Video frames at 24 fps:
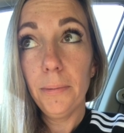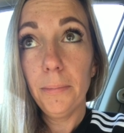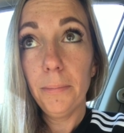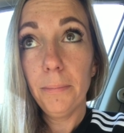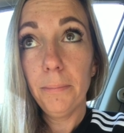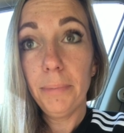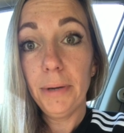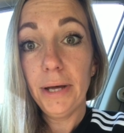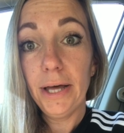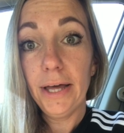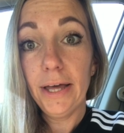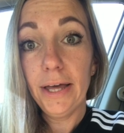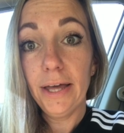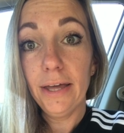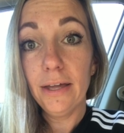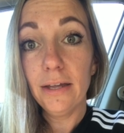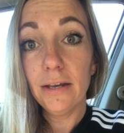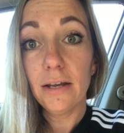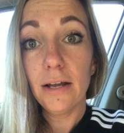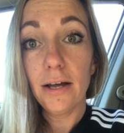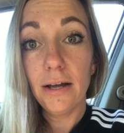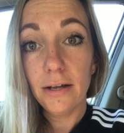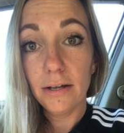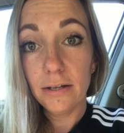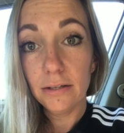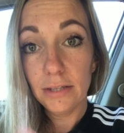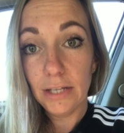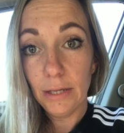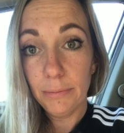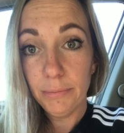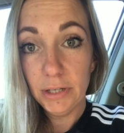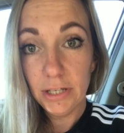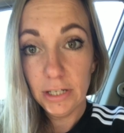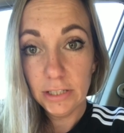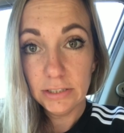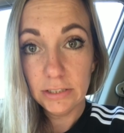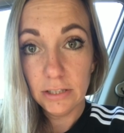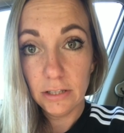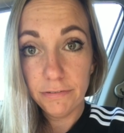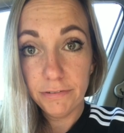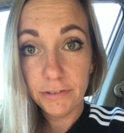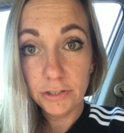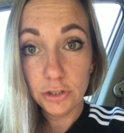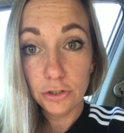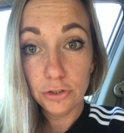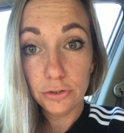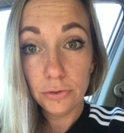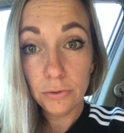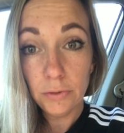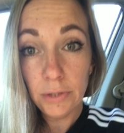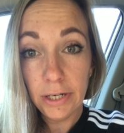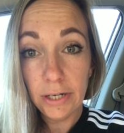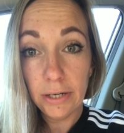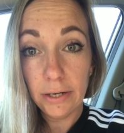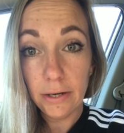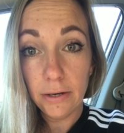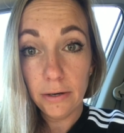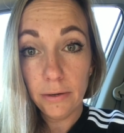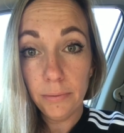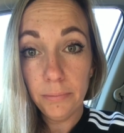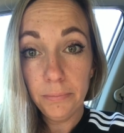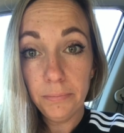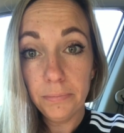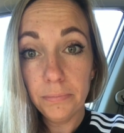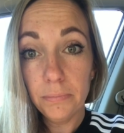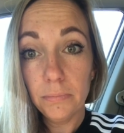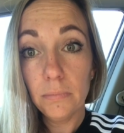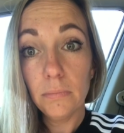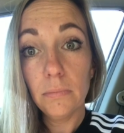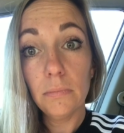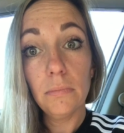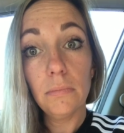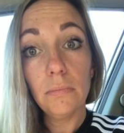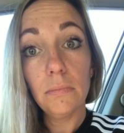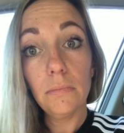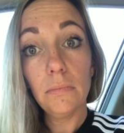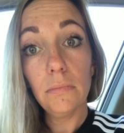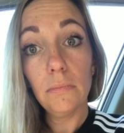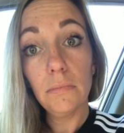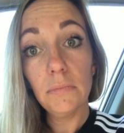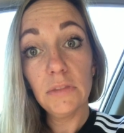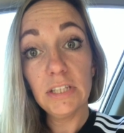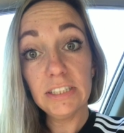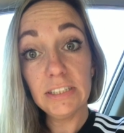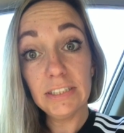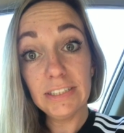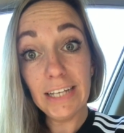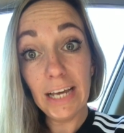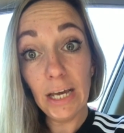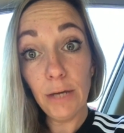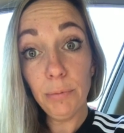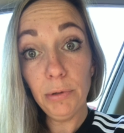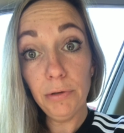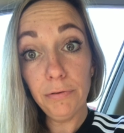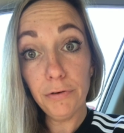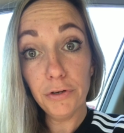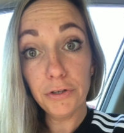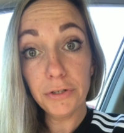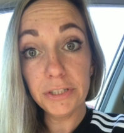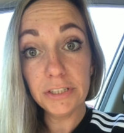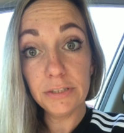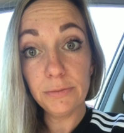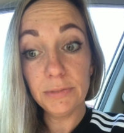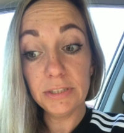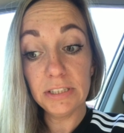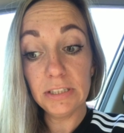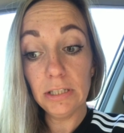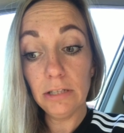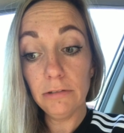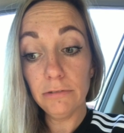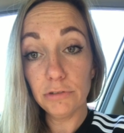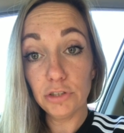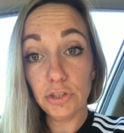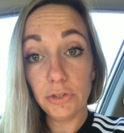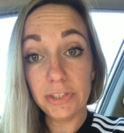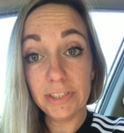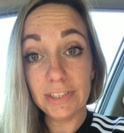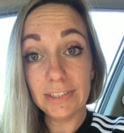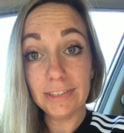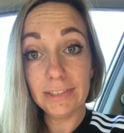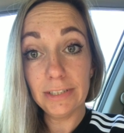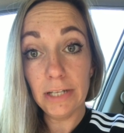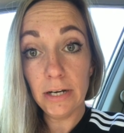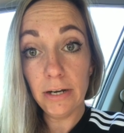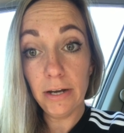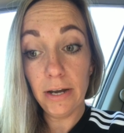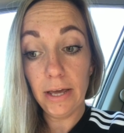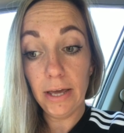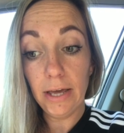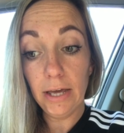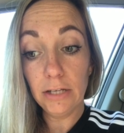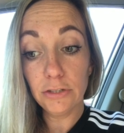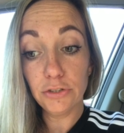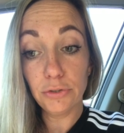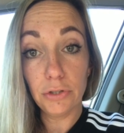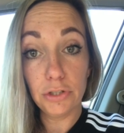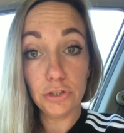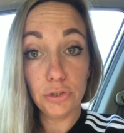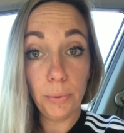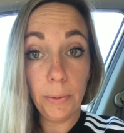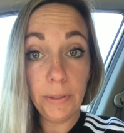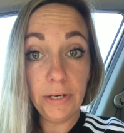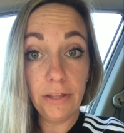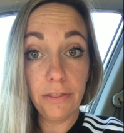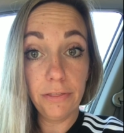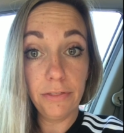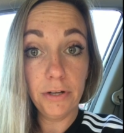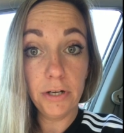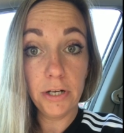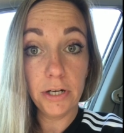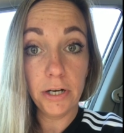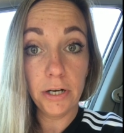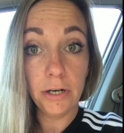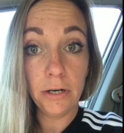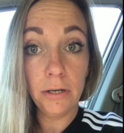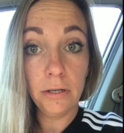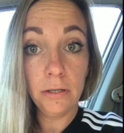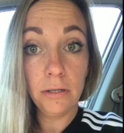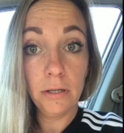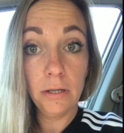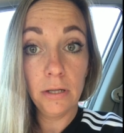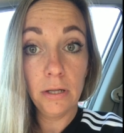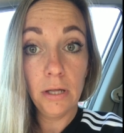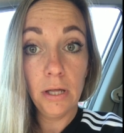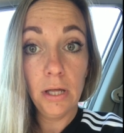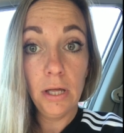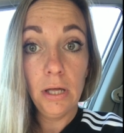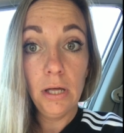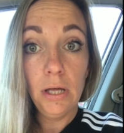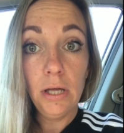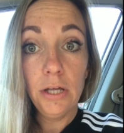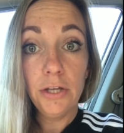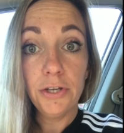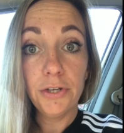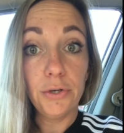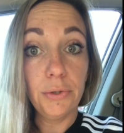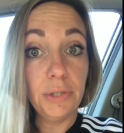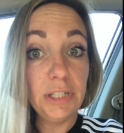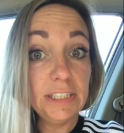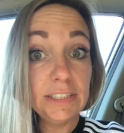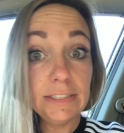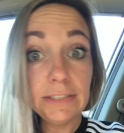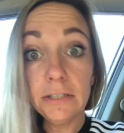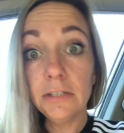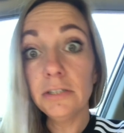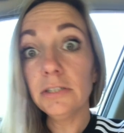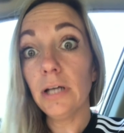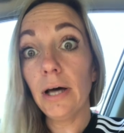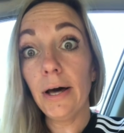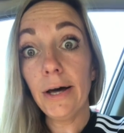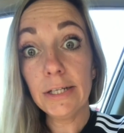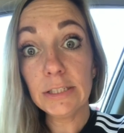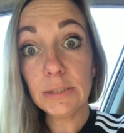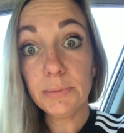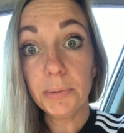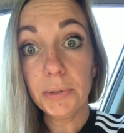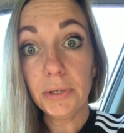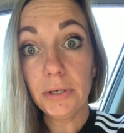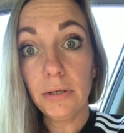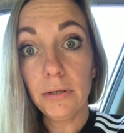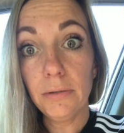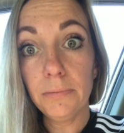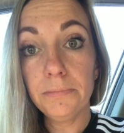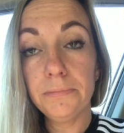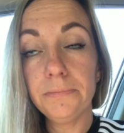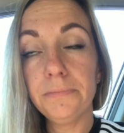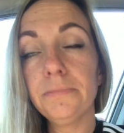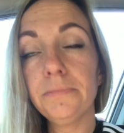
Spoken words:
But let me get to the funny story now. The day before Christmas Eve, which was the Sunday, so the 23rd, you know, he's still in the hospital.